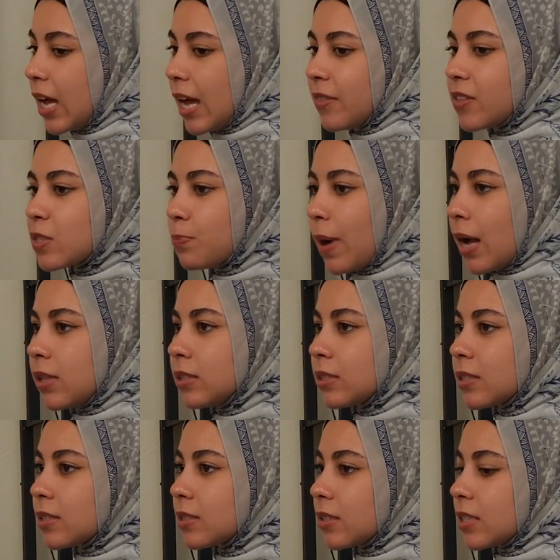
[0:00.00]
And this
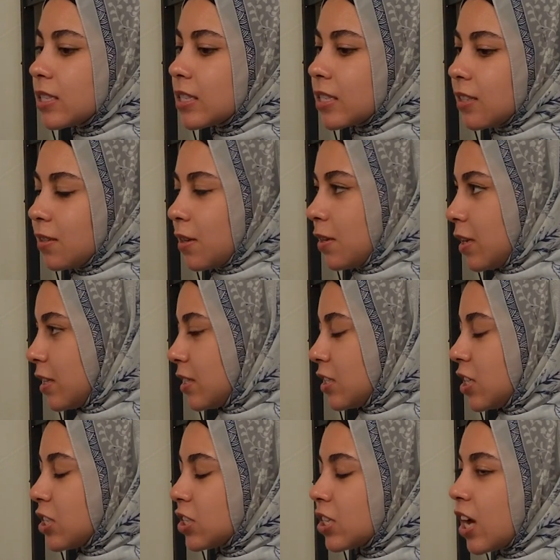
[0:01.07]
balance is
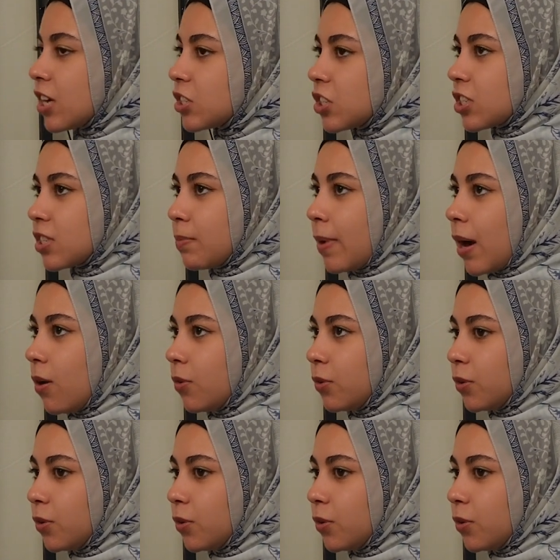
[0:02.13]
not just about,